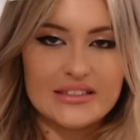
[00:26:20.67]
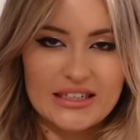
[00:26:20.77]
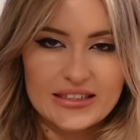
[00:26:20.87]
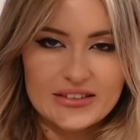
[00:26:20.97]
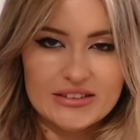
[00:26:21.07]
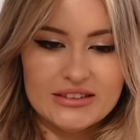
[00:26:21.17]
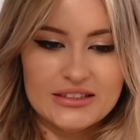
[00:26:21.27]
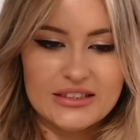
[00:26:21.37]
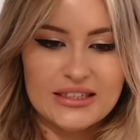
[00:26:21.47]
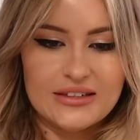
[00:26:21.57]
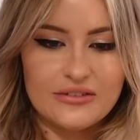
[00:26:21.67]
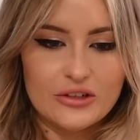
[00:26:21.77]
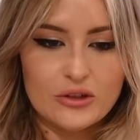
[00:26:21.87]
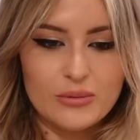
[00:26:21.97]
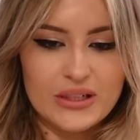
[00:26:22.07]
size for a
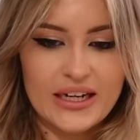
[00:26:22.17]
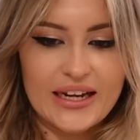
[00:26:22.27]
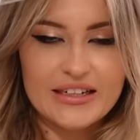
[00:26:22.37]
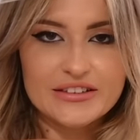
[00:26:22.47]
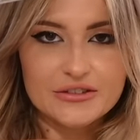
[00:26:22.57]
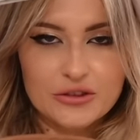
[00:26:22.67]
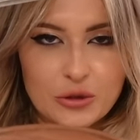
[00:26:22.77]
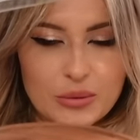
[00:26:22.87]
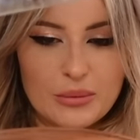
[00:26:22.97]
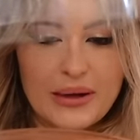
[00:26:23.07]
couple of cakes or a couple of